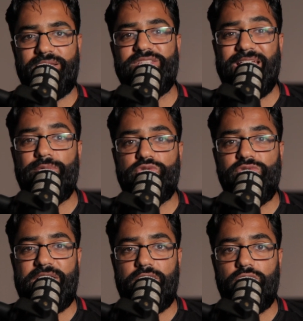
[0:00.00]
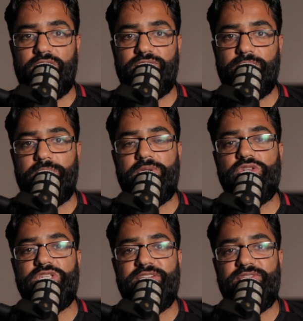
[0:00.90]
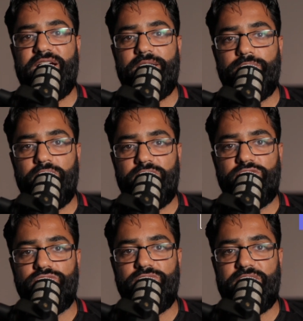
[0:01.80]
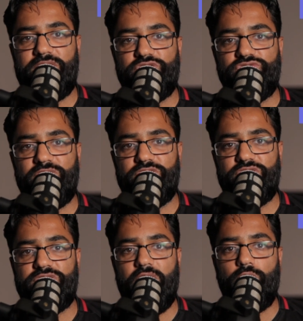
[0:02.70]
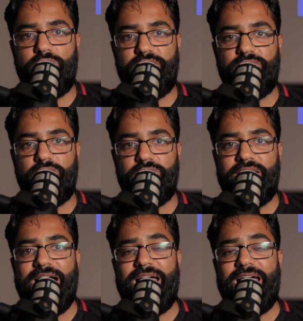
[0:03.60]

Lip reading: So that was really annoying for me because if I had bothered to read the instructions, I would have known.